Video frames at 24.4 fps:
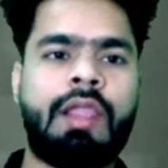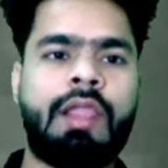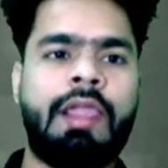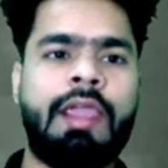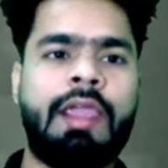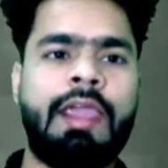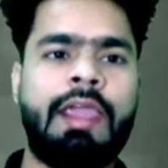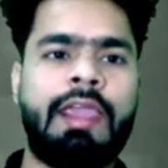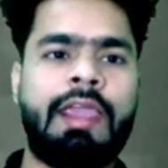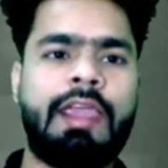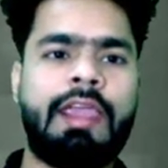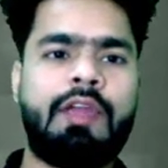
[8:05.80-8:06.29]

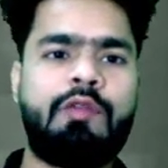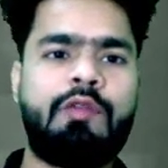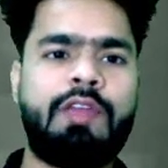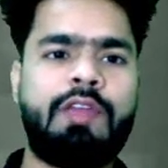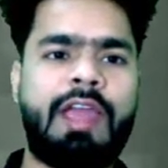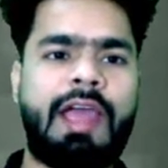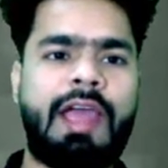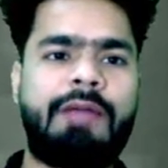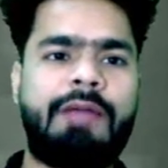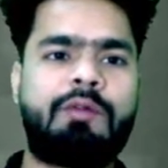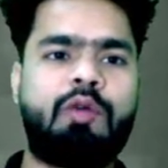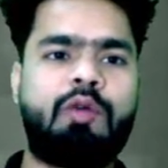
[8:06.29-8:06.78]
here we
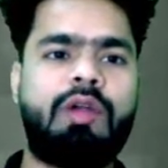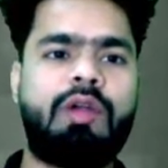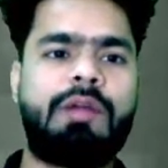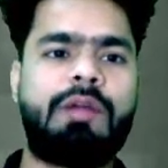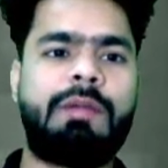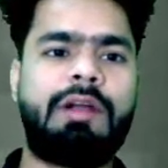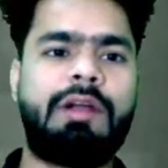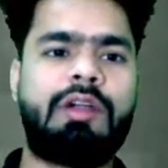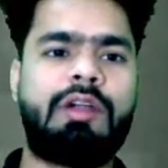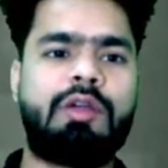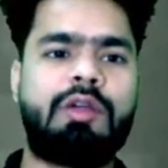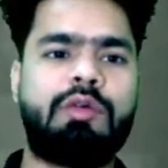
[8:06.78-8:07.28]
have rule
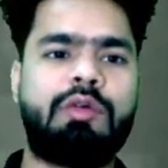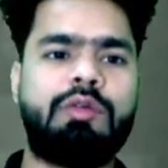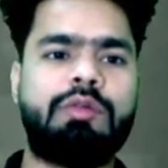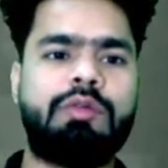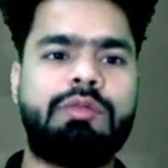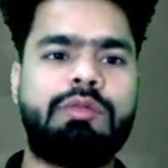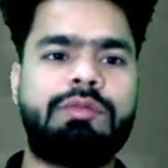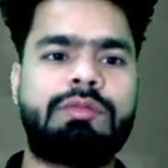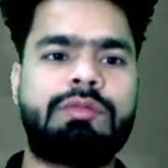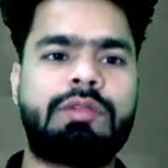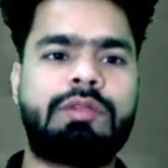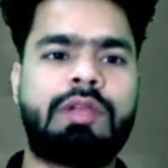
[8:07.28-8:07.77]
number
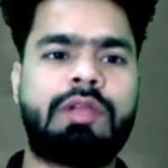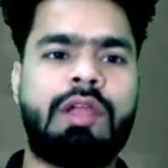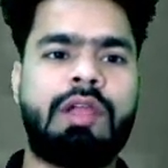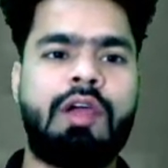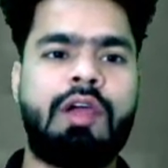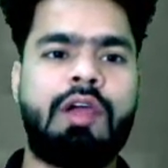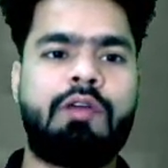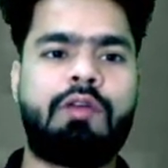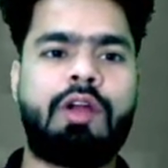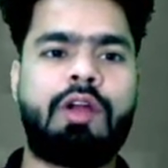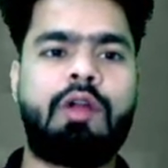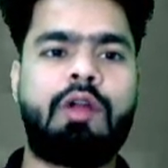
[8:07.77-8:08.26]
2.
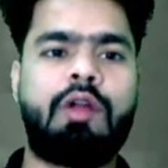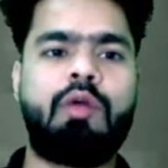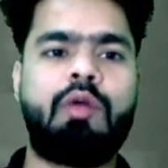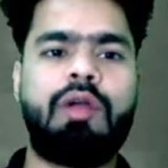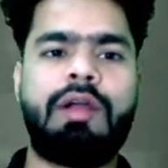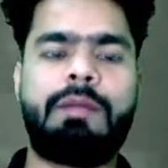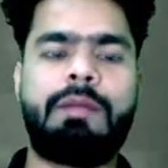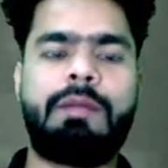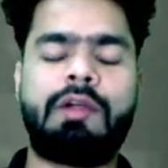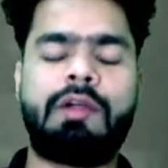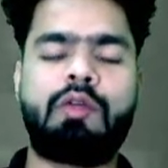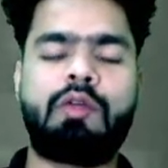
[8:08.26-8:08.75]
For rule
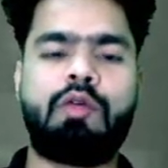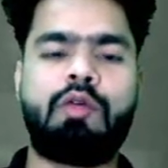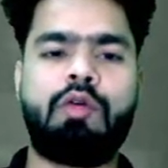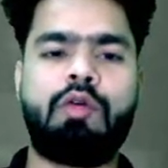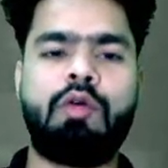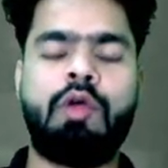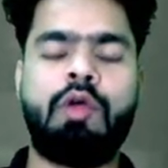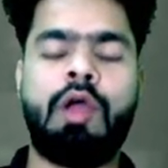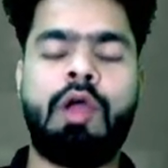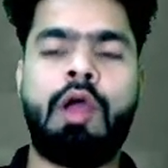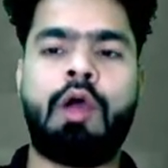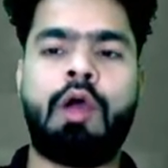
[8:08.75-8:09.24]
number
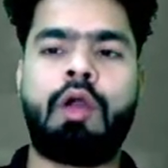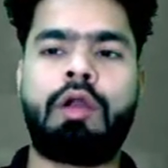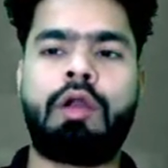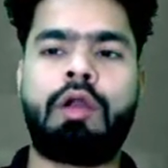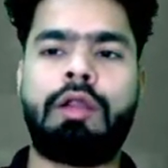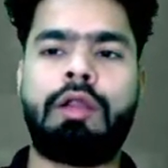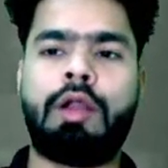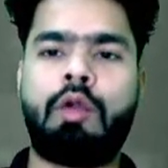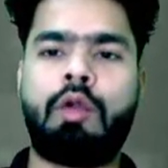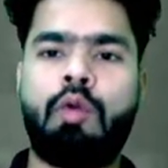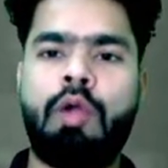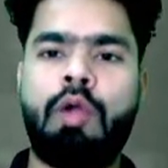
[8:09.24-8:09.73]
2,
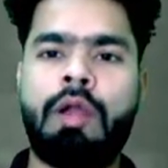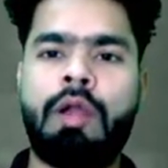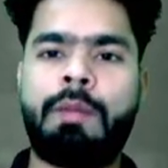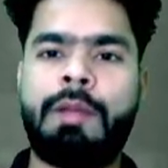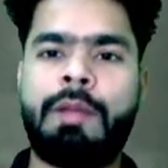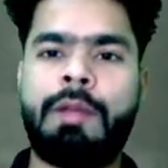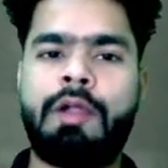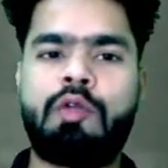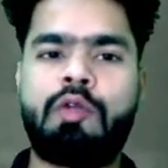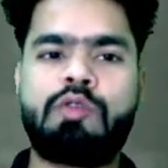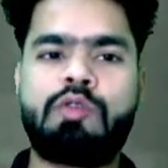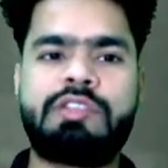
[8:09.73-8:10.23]
the rule
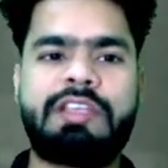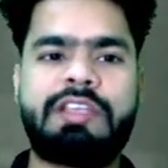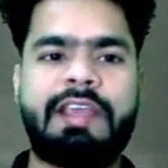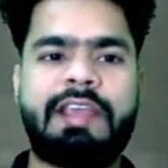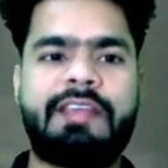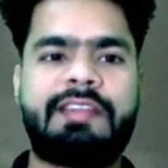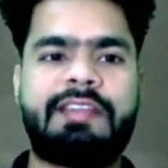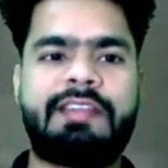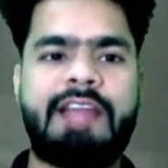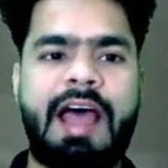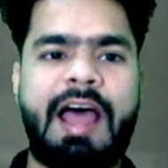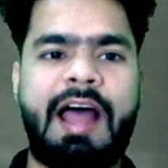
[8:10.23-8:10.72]
number 2
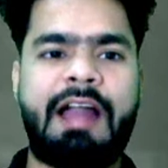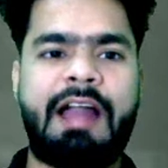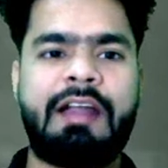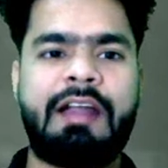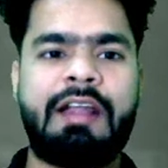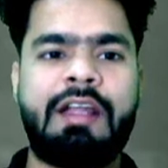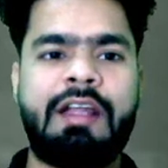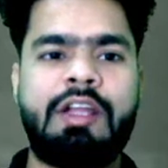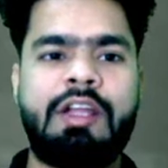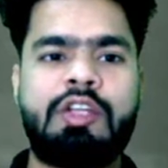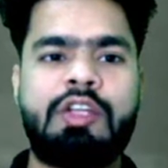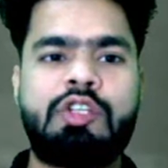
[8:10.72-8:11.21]
says
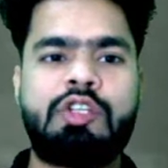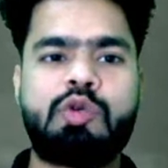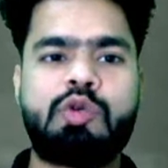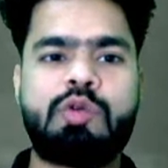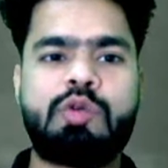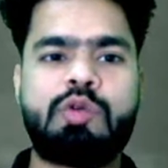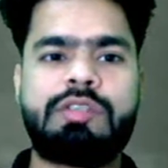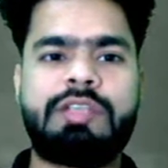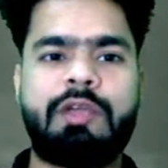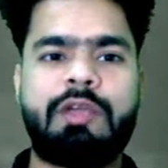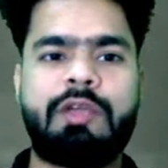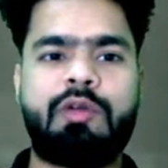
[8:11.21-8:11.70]
that
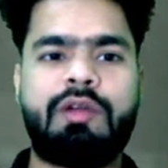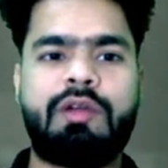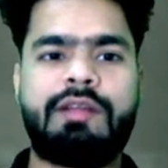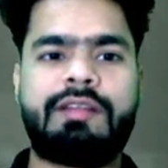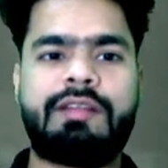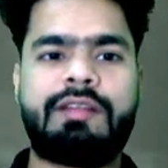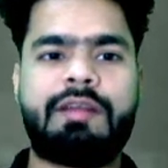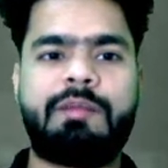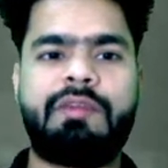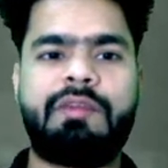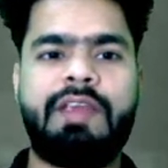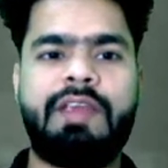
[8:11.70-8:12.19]
two singular
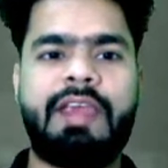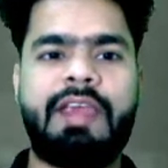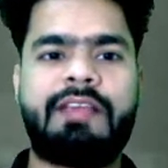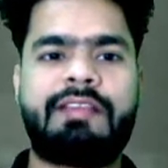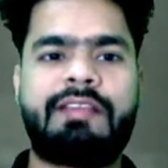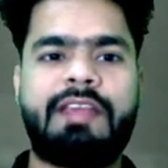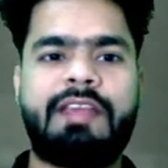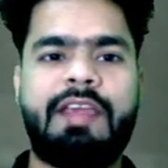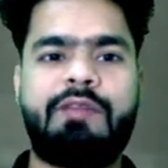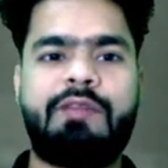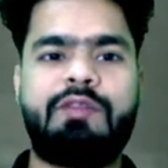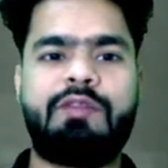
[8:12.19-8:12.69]

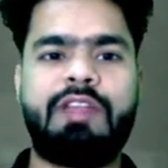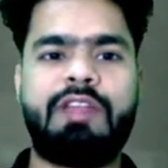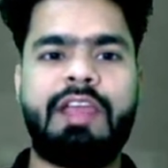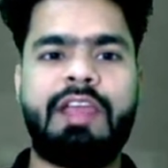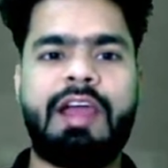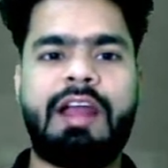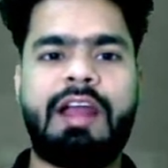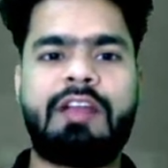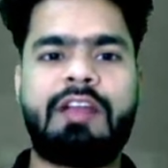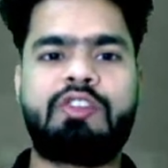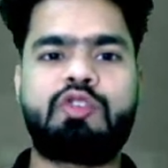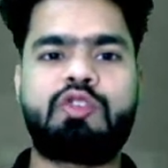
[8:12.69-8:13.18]
subjects, if they
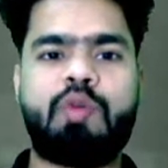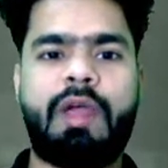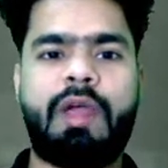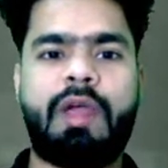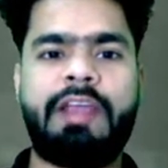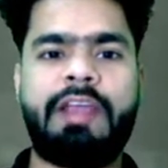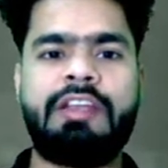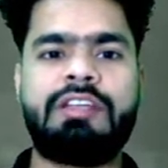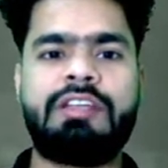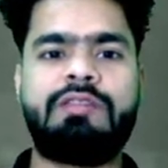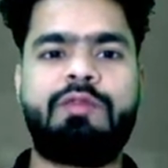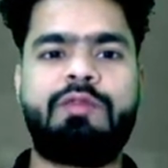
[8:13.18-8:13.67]
are
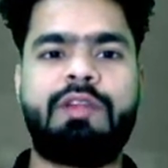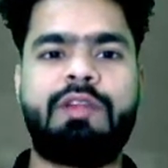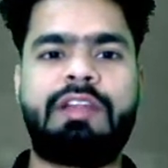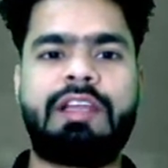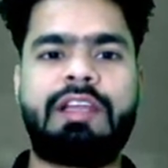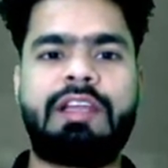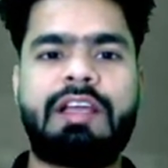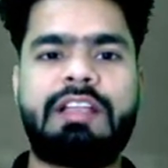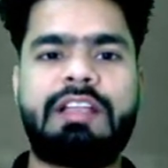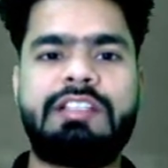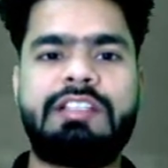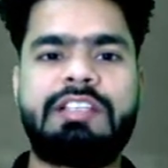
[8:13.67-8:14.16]
joined
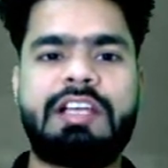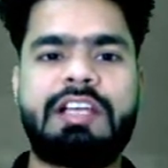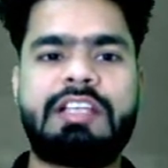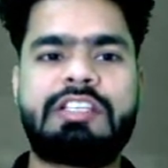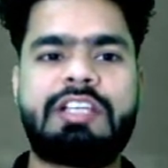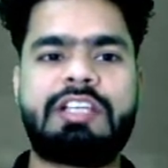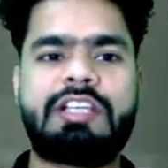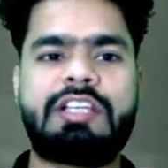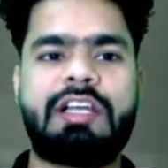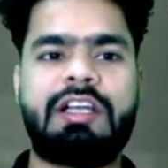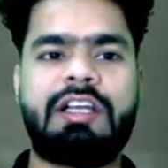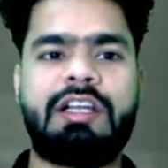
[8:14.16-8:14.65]
with
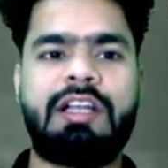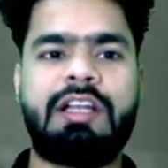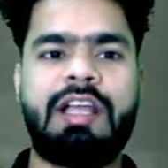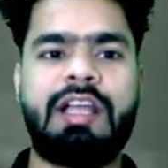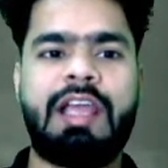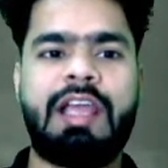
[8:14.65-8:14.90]
conjunction